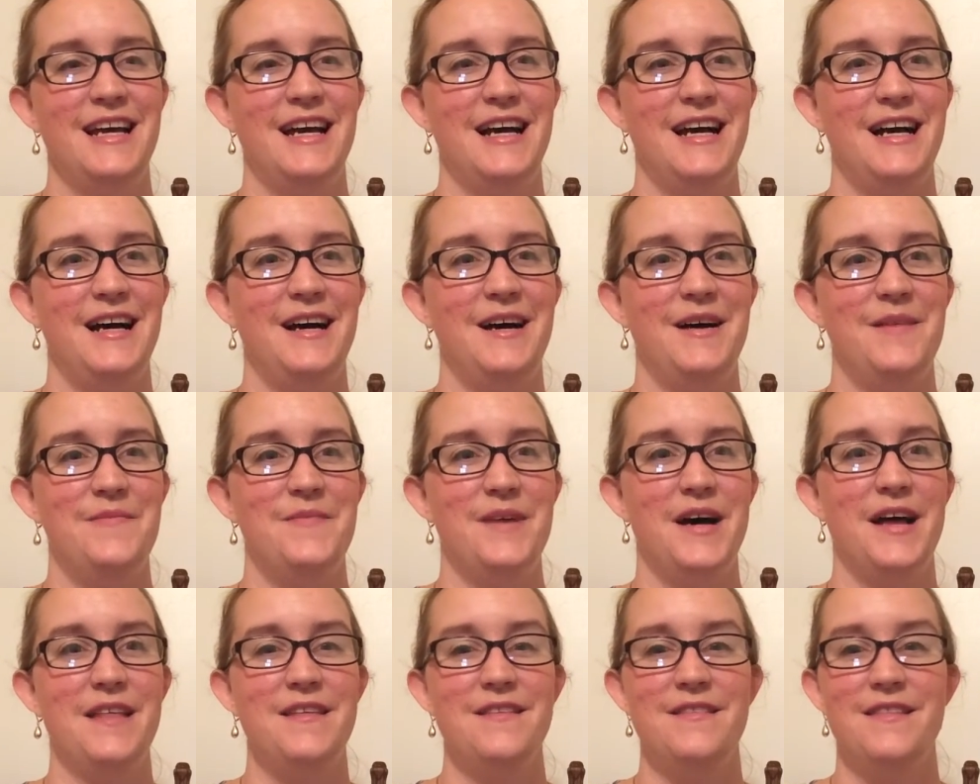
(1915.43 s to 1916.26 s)

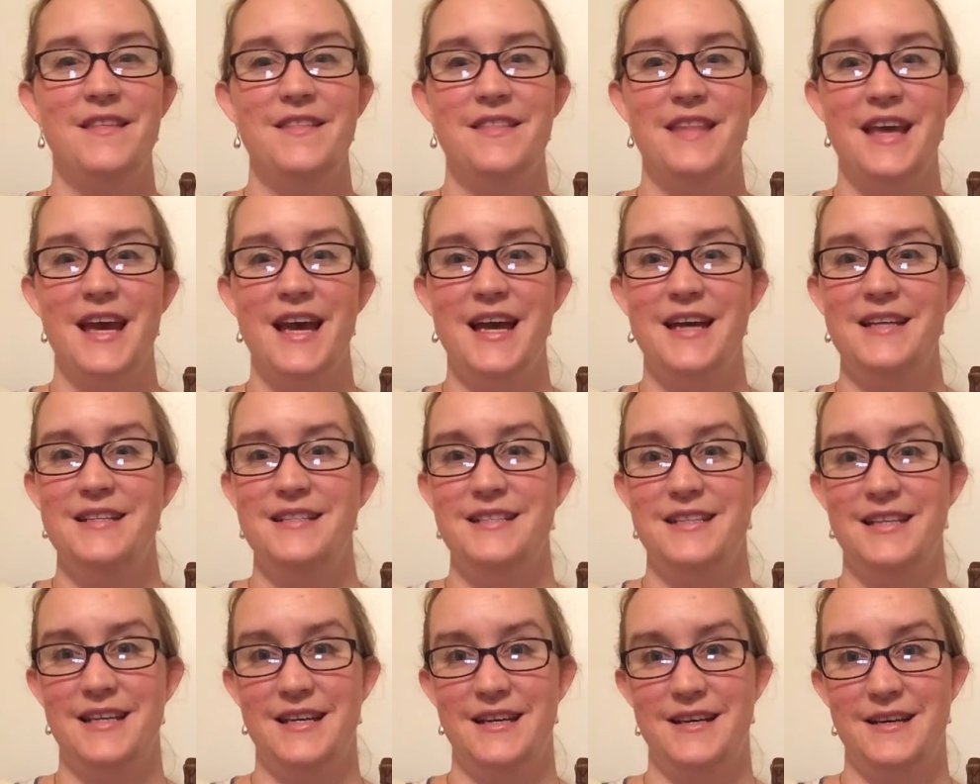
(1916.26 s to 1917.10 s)
Other than
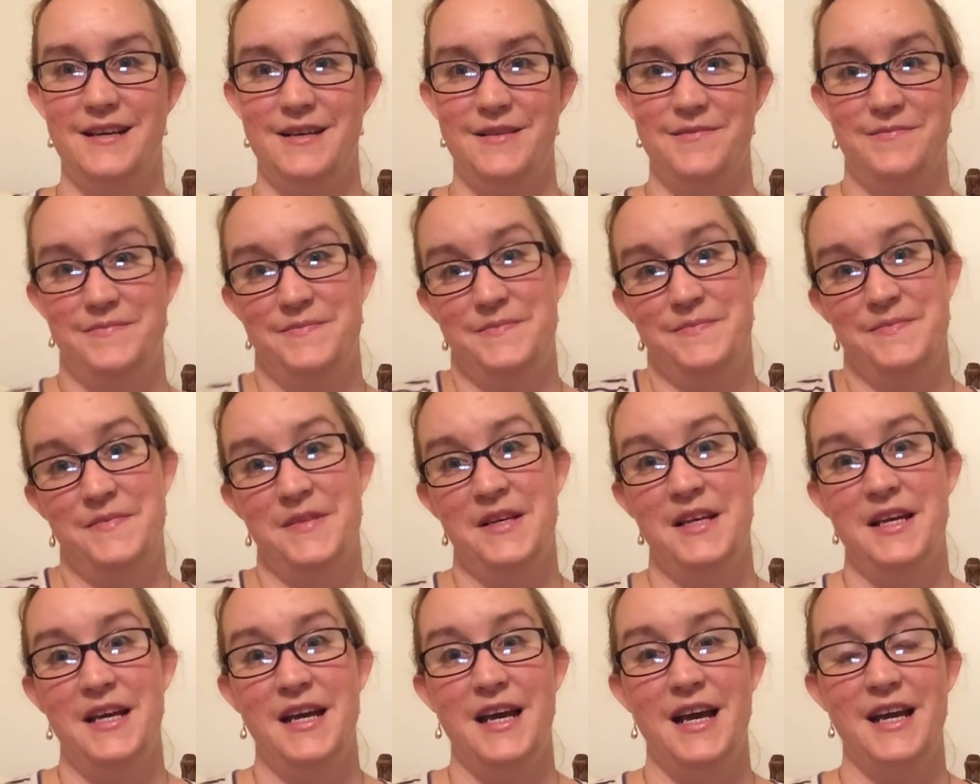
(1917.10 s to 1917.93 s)
that,
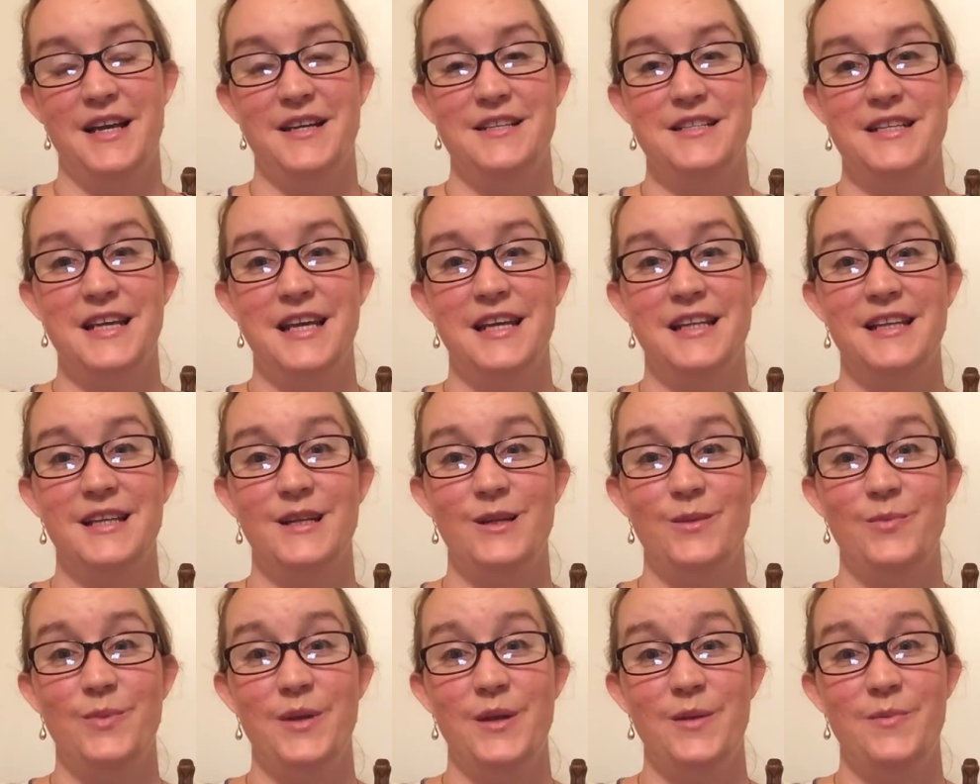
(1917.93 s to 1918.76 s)
I can tell you a
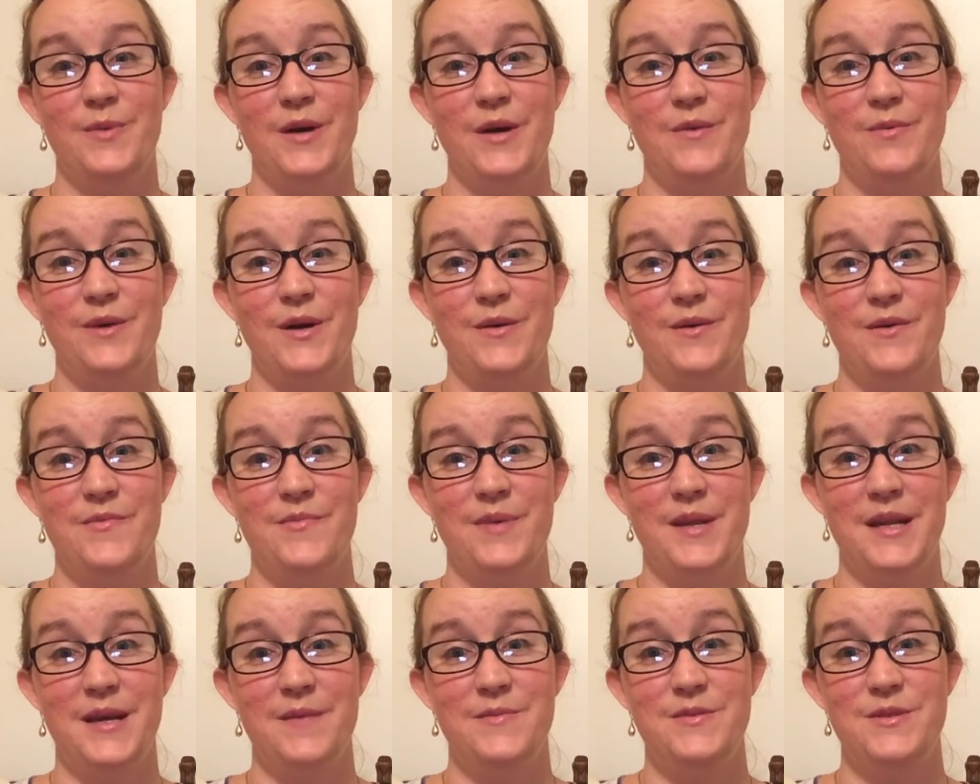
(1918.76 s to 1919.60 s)
little bit about what we've
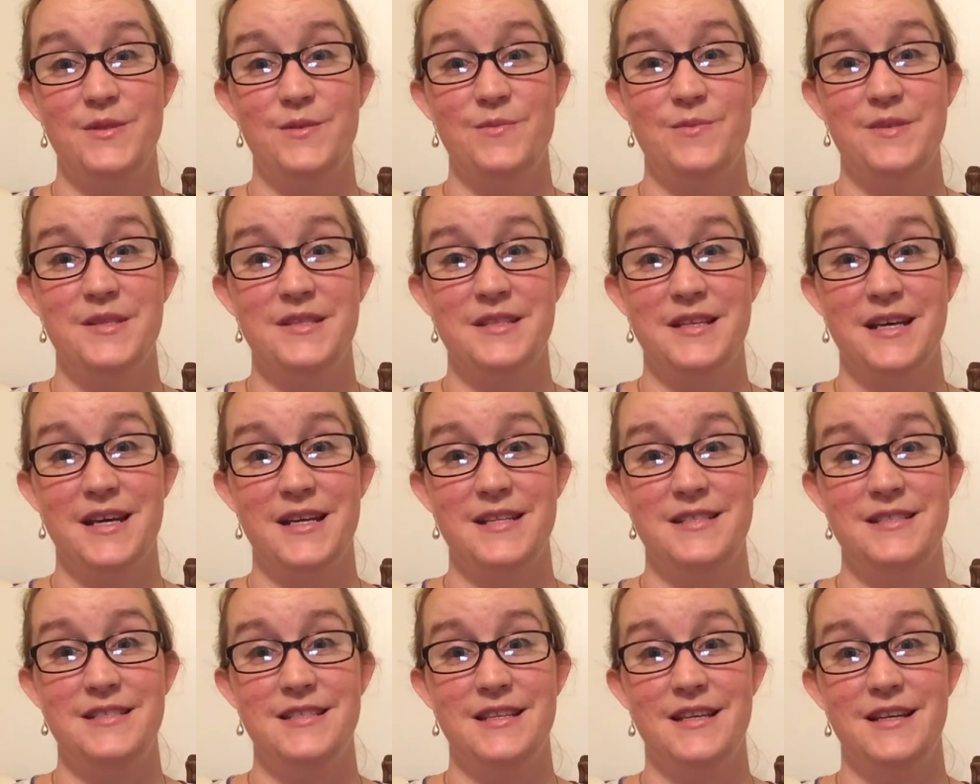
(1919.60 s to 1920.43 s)
been up to
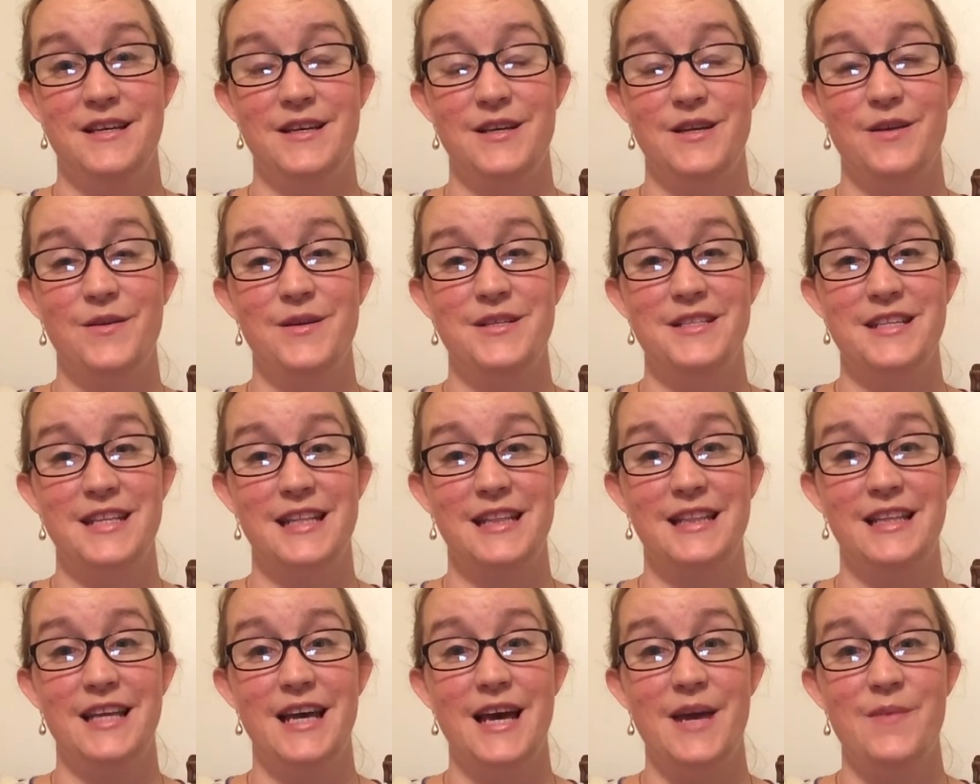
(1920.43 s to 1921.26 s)
besides going to the
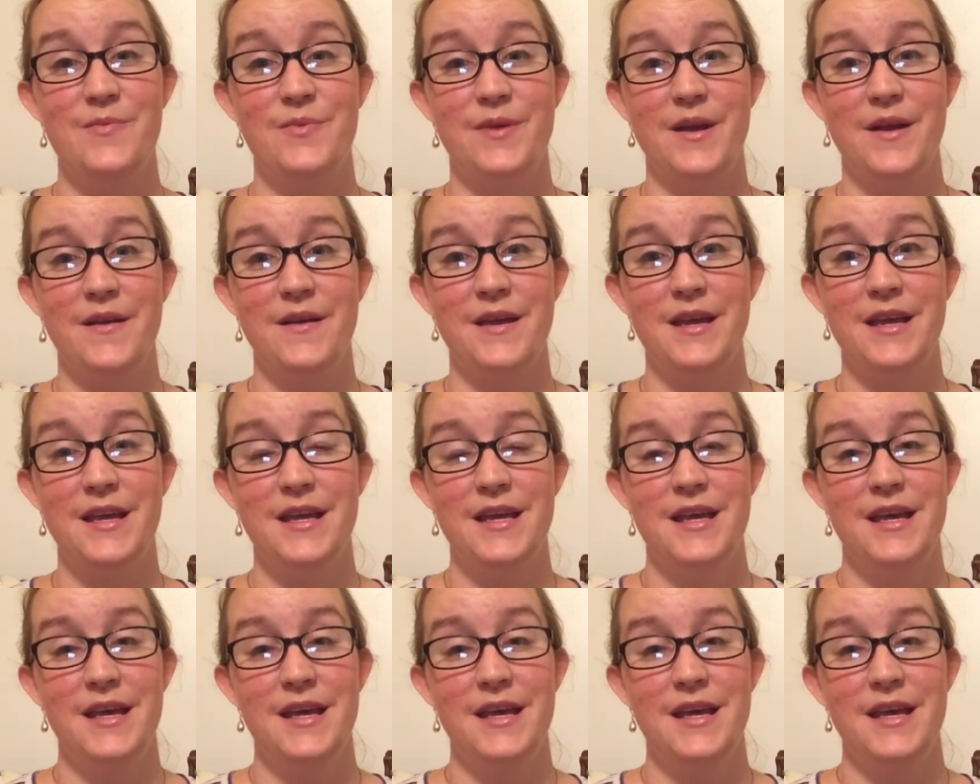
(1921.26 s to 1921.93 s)
library.